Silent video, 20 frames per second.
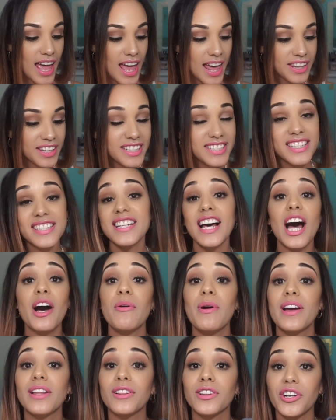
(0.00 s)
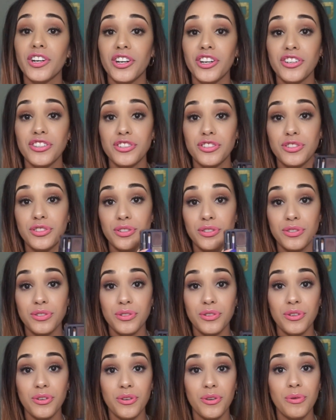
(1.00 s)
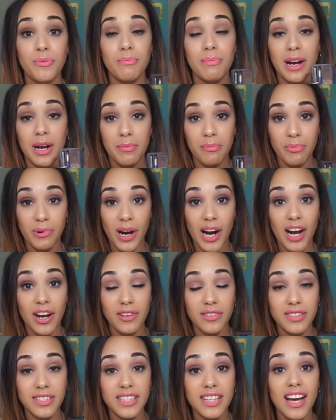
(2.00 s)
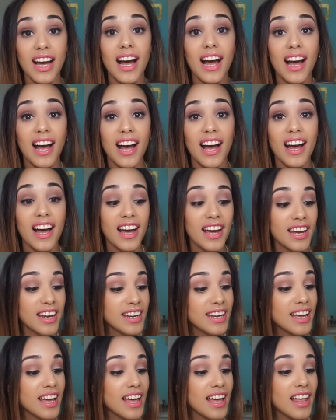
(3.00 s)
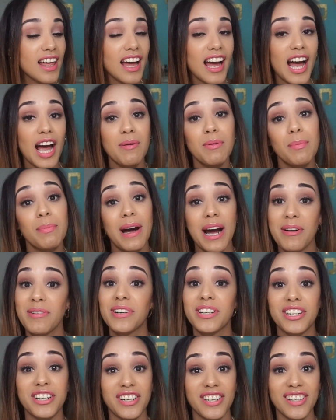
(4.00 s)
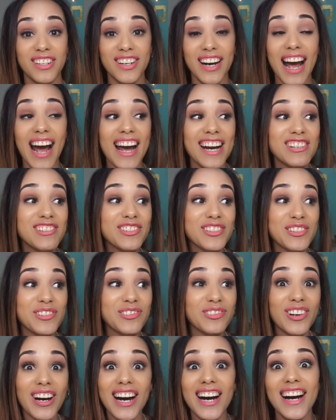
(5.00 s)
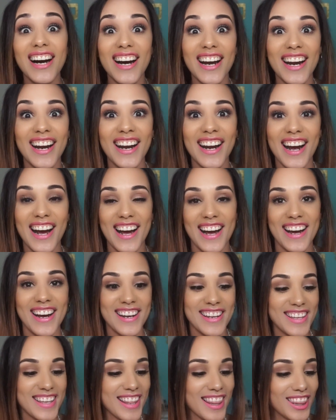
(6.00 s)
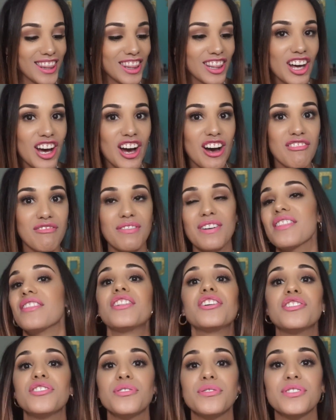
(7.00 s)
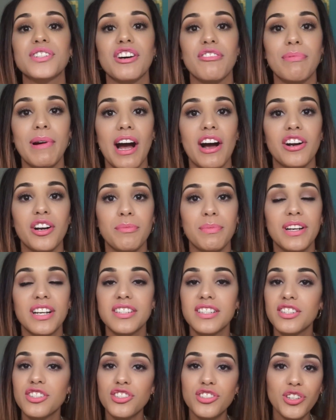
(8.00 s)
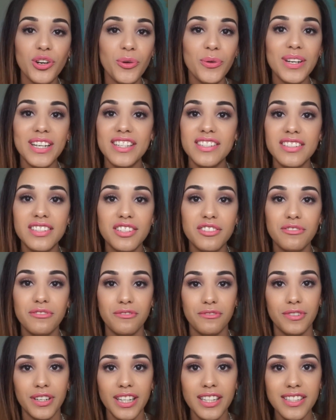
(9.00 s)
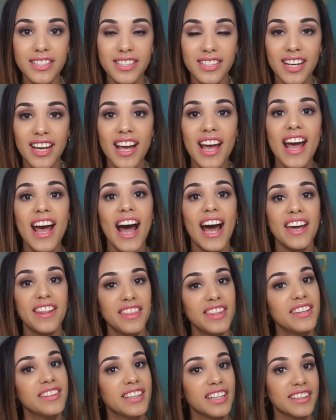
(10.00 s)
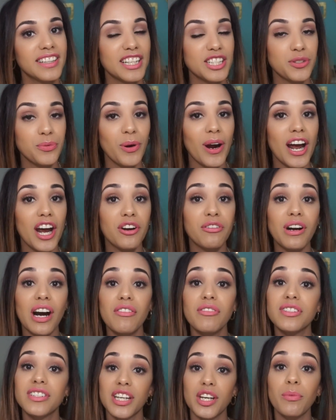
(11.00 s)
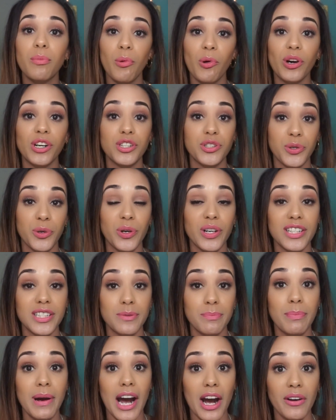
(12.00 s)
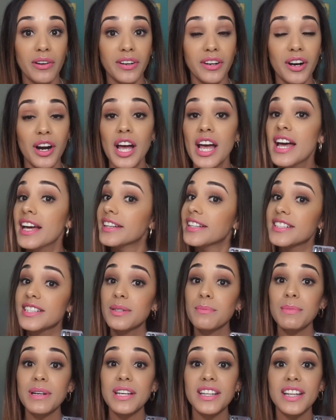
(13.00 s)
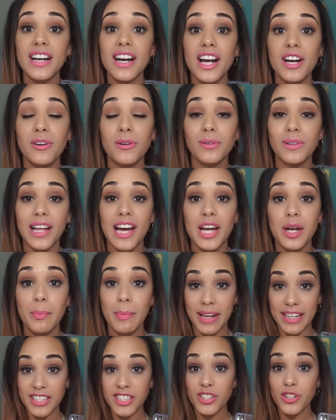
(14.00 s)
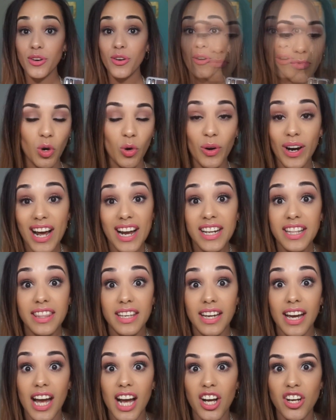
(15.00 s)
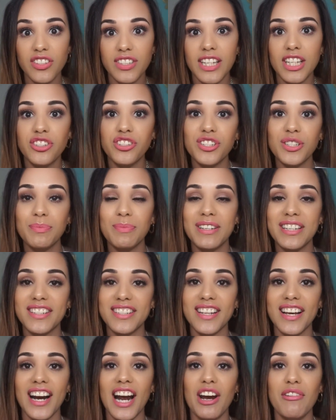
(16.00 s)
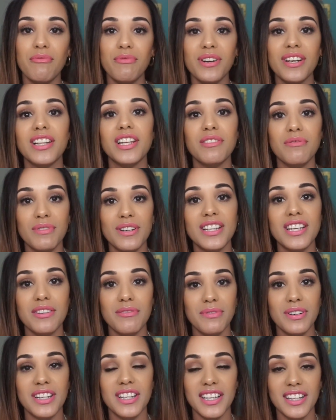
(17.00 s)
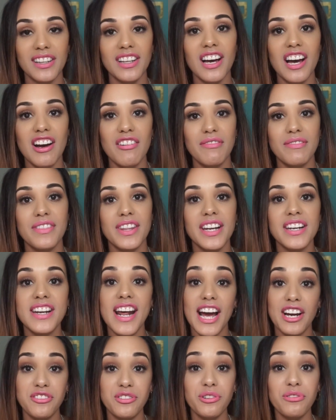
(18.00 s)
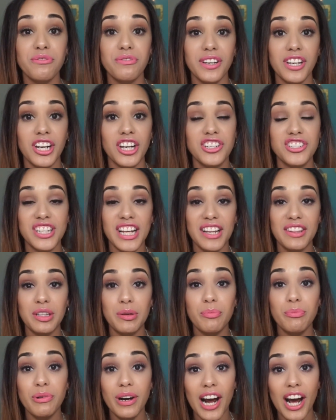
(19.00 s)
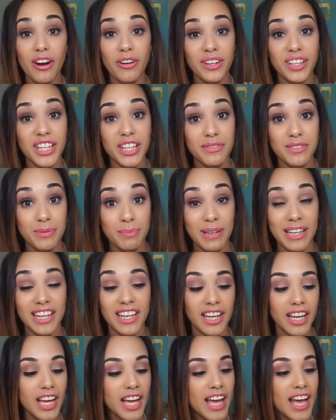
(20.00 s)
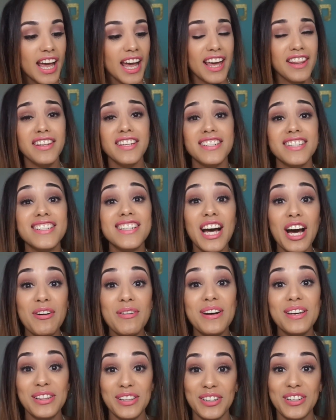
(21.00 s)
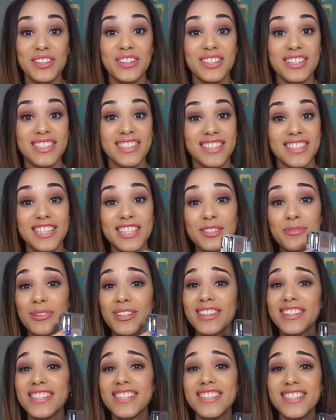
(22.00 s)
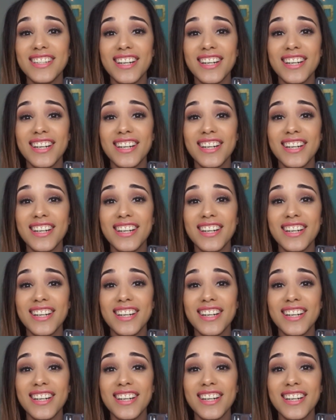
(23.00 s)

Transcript: This is how I learned to do my brows. I'm a powder girl. I don't know why. I love the use of powder because it's so easy to fix. I think that's why I gravitate more towards powder. Doesn't mean that I don't like pencil or anything else. It just means that I really love the natural finish that the brow gives me. And this is how I learned. With this